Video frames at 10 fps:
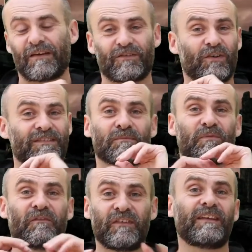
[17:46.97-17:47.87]
I've got a
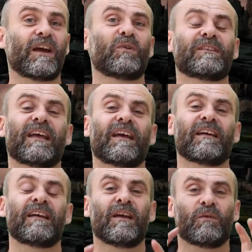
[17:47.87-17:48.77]
separate video on
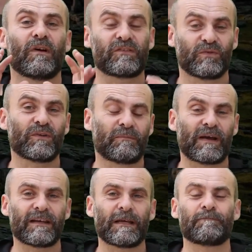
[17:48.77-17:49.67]
that where I talk
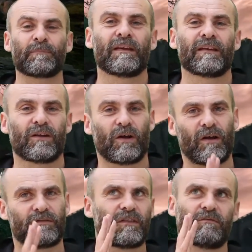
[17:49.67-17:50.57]
about it. You know,
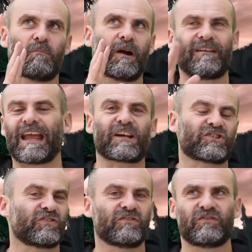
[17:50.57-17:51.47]
I did my
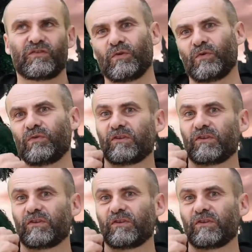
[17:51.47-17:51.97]
reaction to the